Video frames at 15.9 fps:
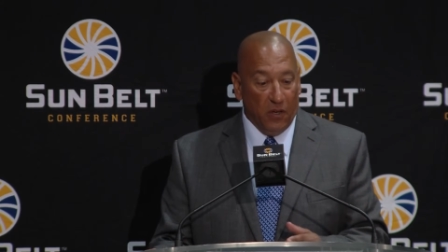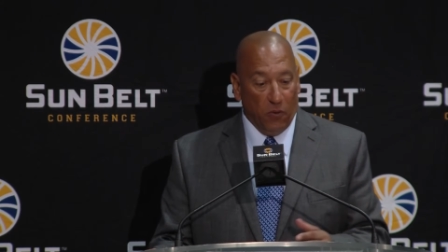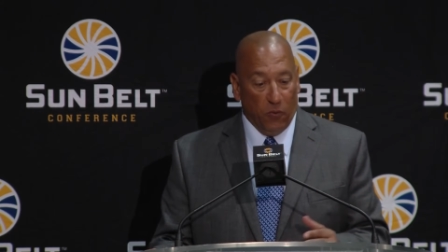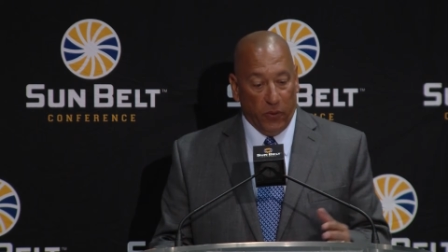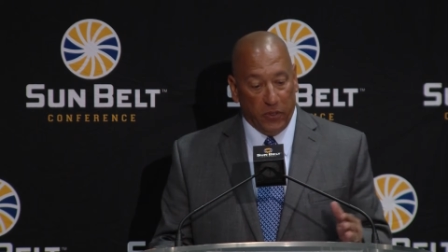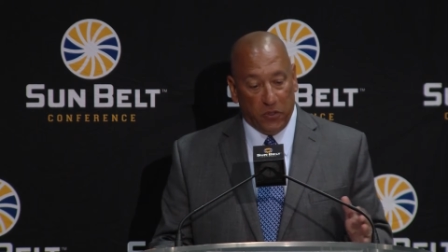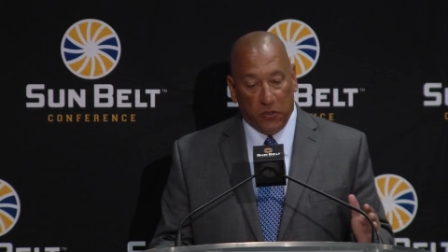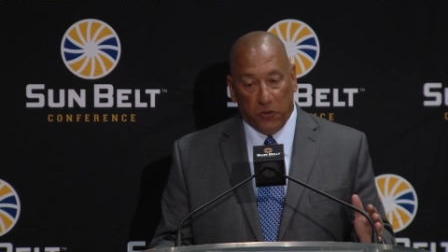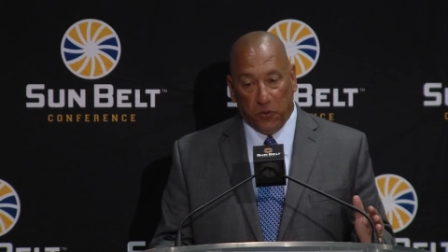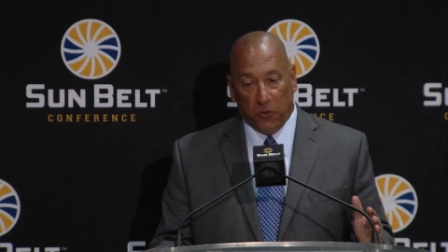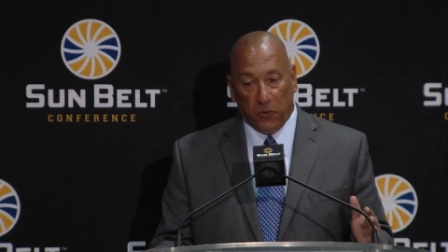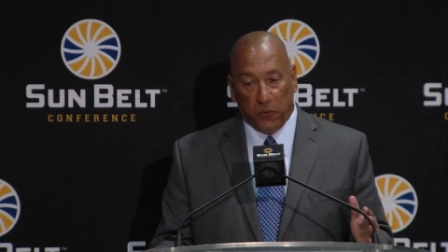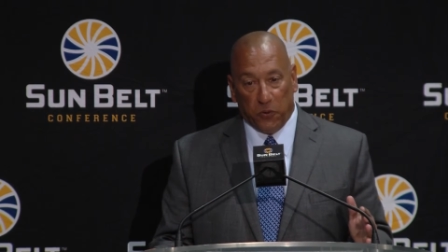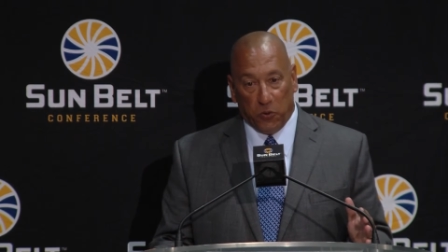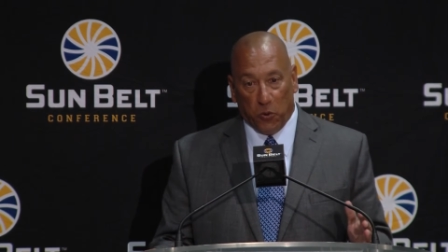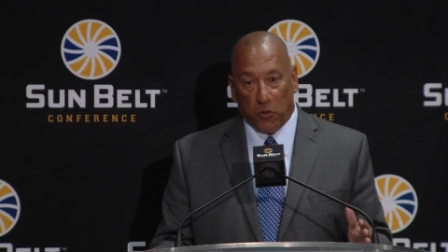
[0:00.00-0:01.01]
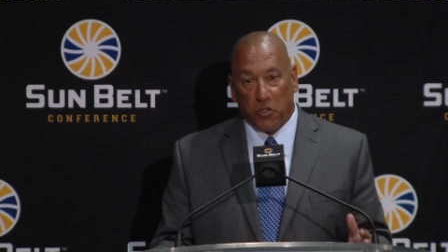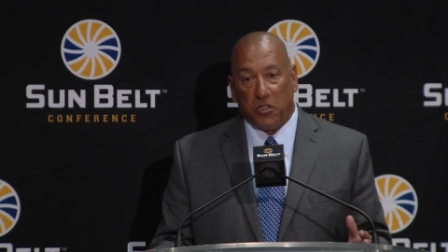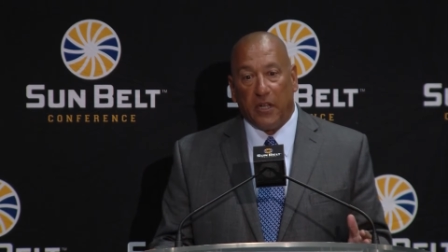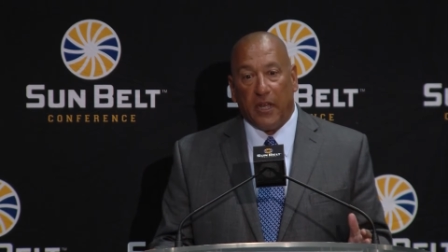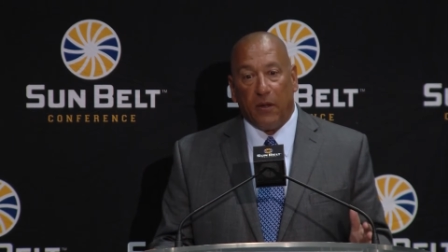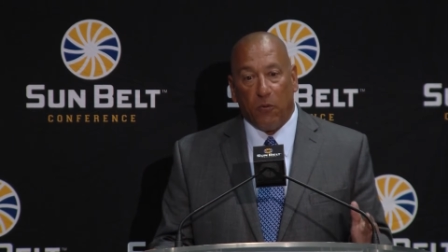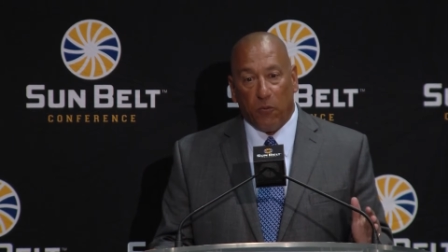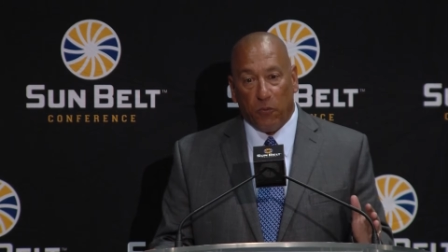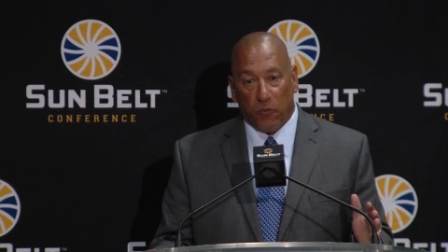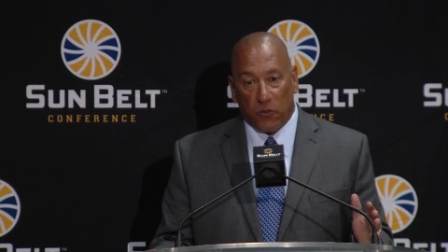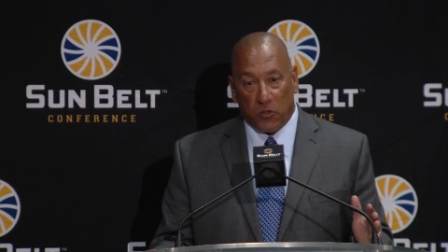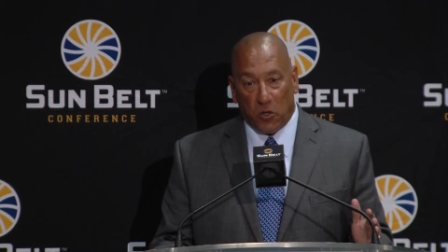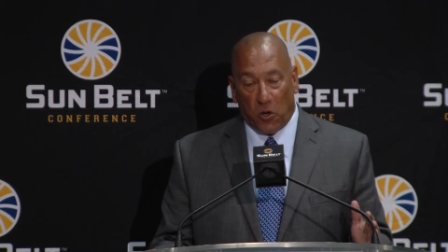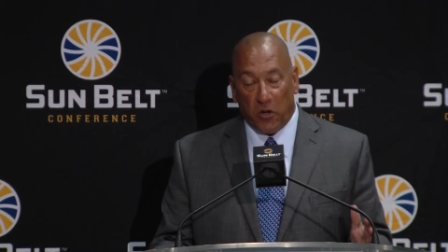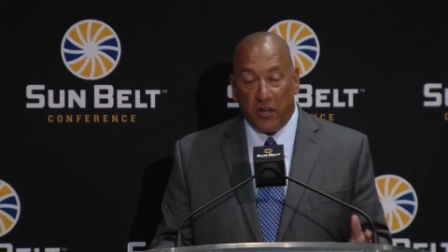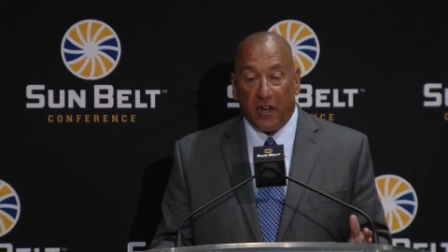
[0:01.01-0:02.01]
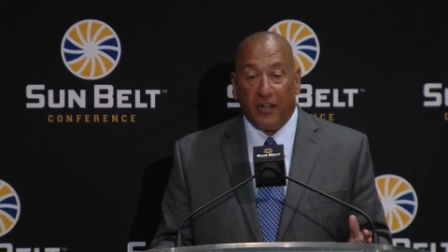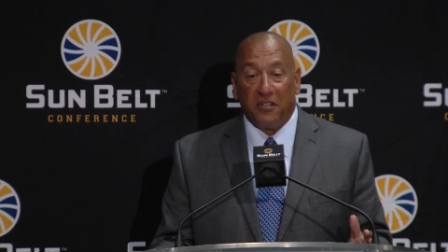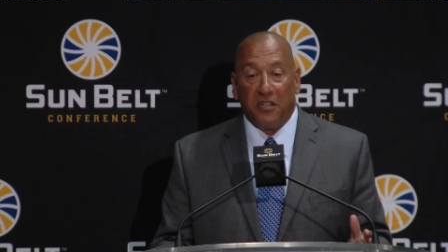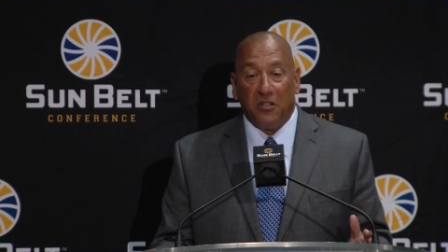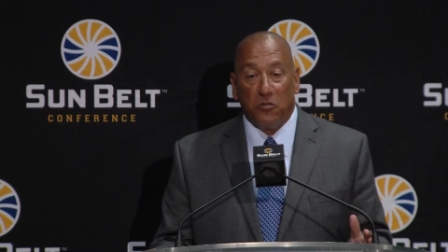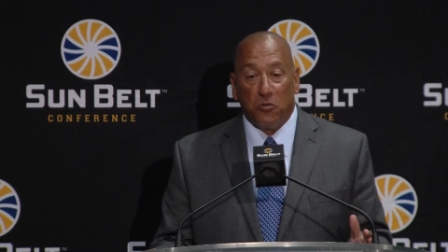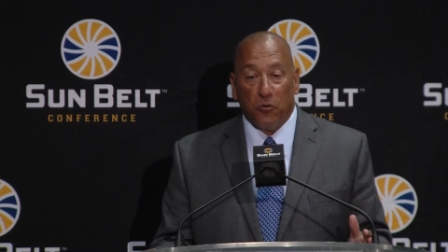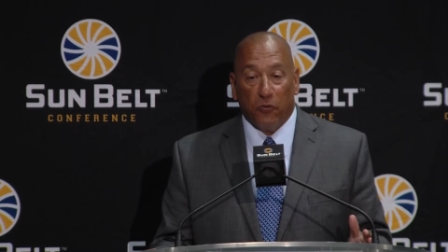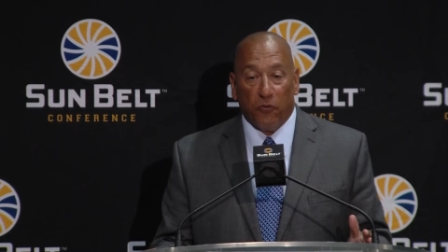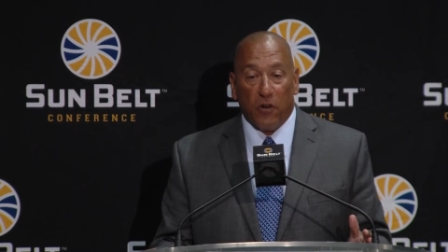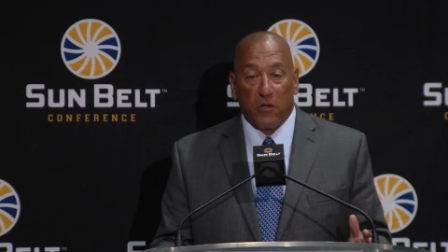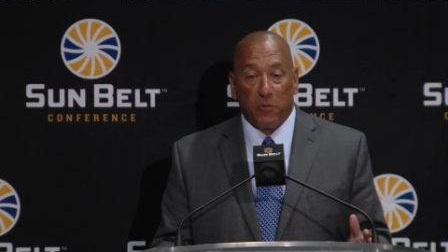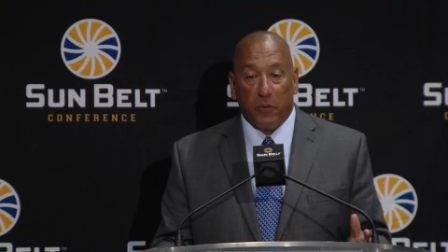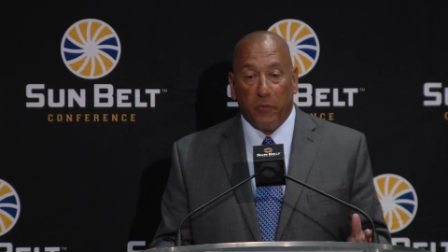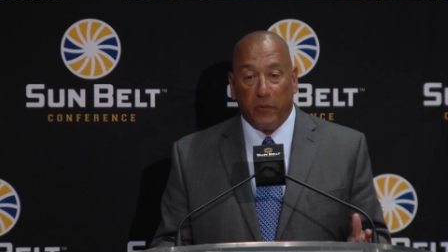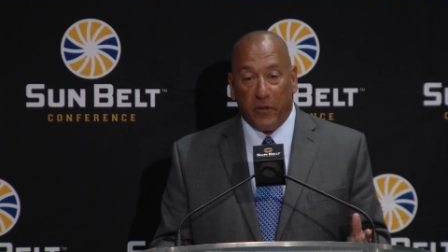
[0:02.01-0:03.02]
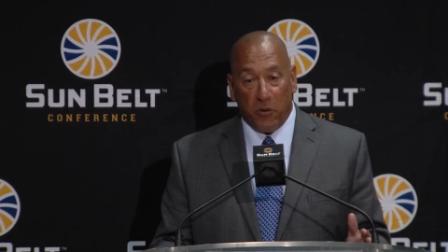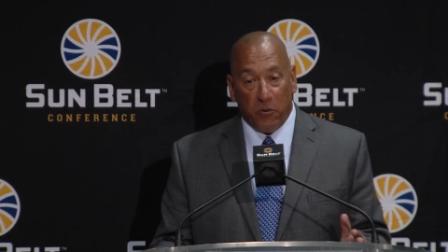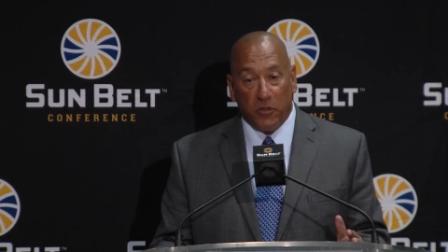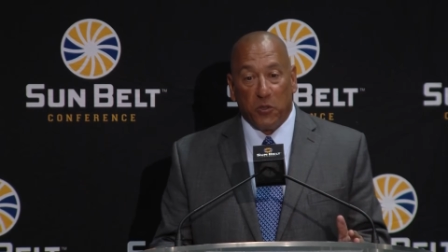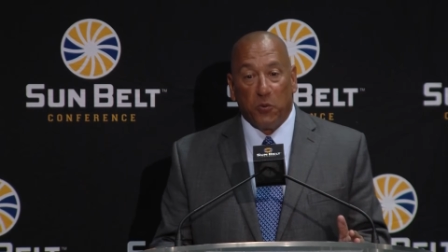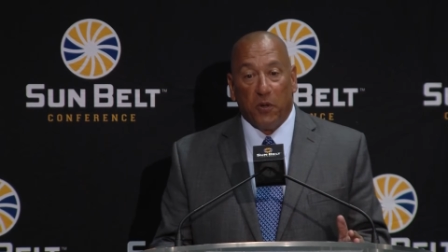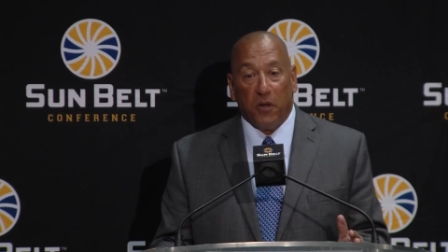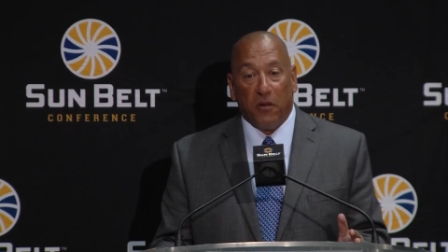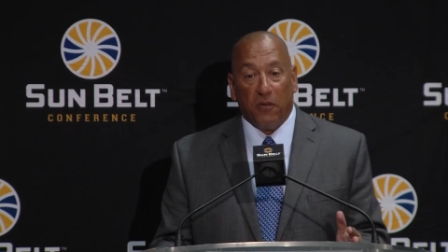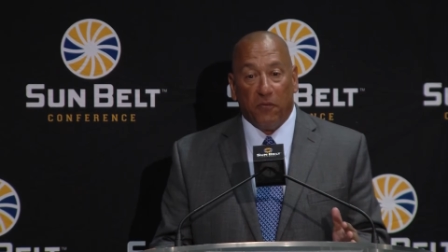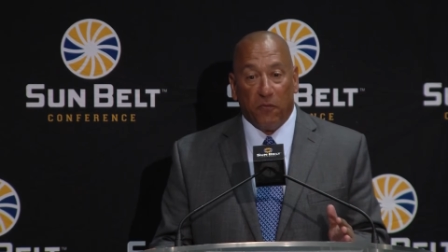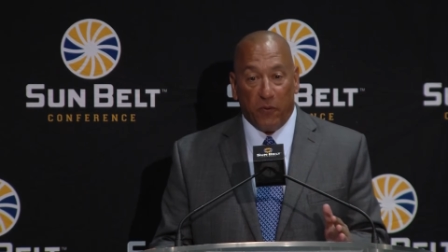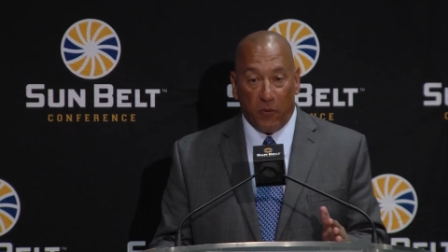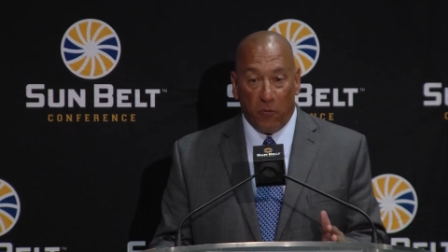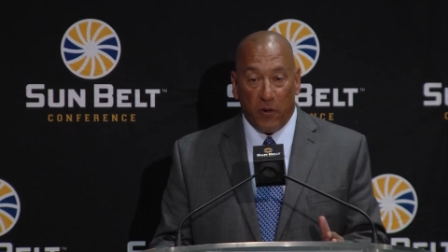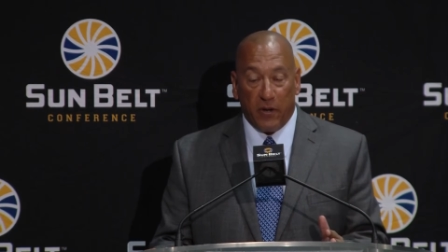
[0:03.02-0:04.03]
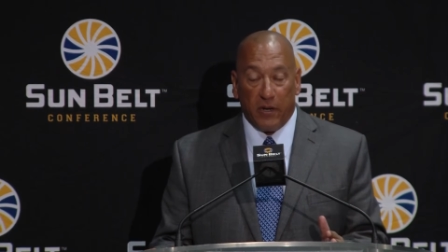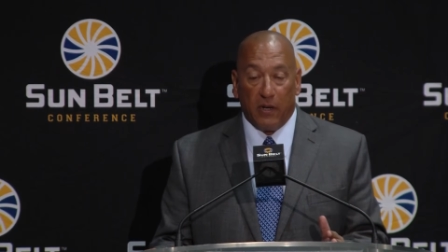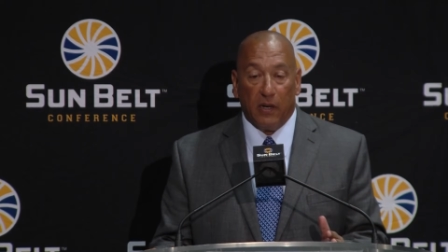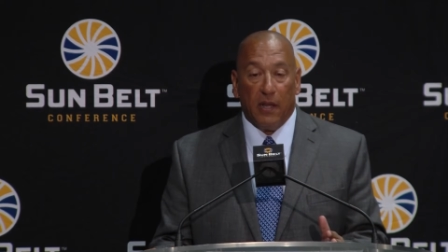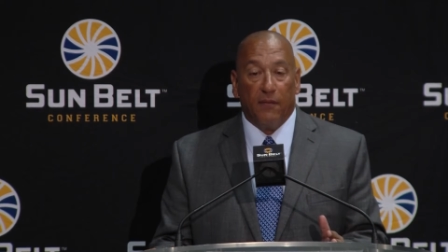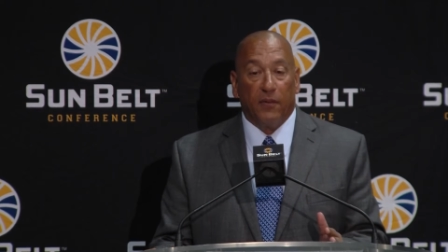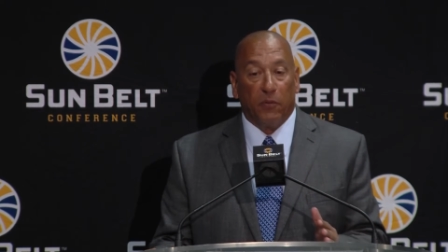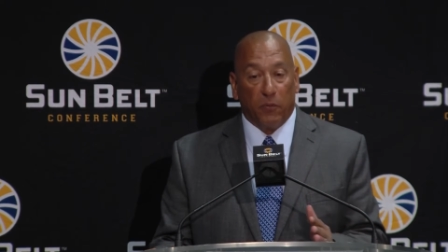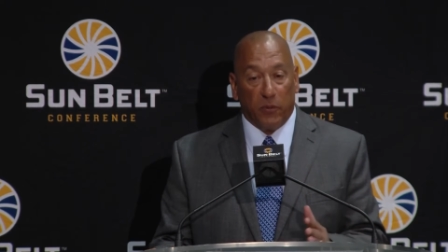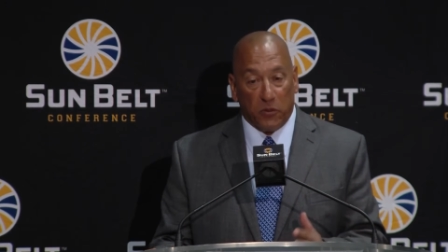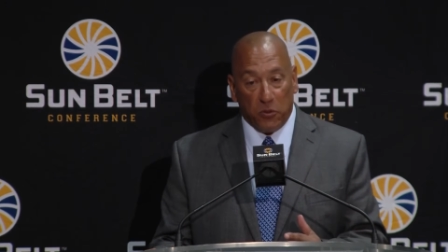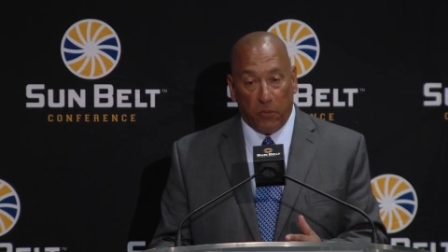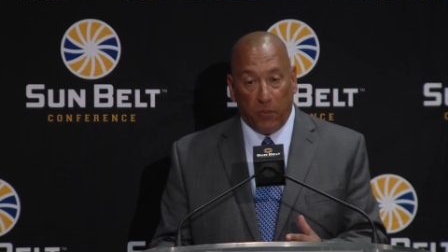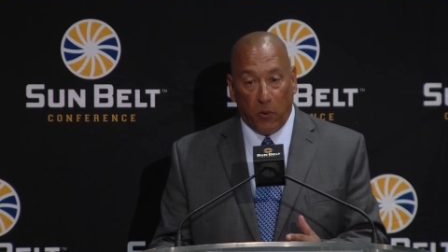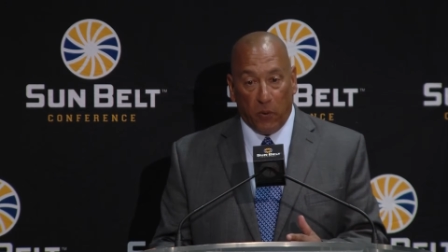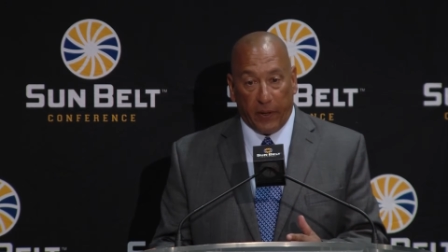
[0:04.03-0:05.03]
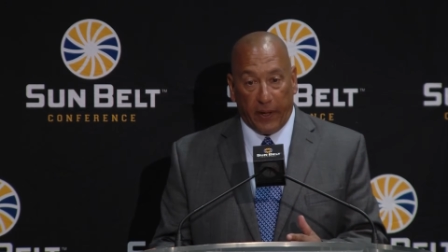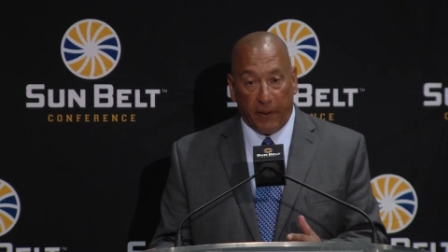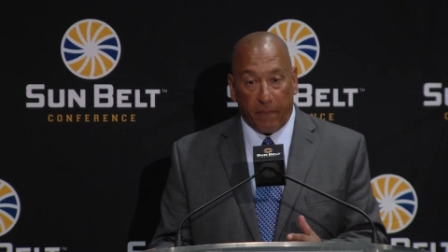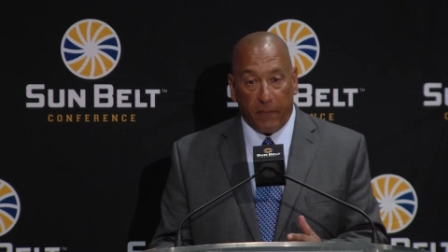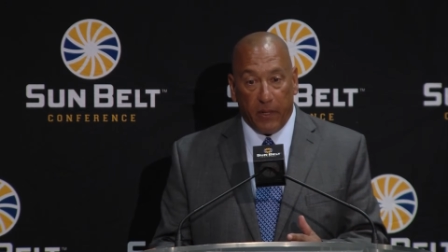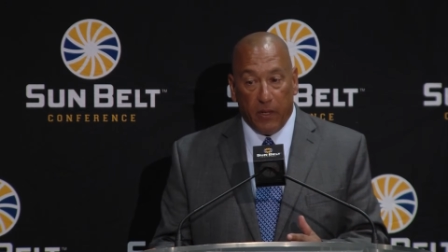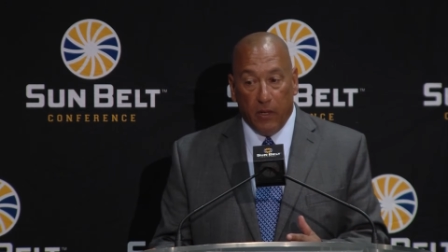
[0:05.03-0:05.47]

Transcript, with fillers: Went to Georgia State, started 19 true freshmen, went 0 and 12, went 1 and 11, and went to a bowl game.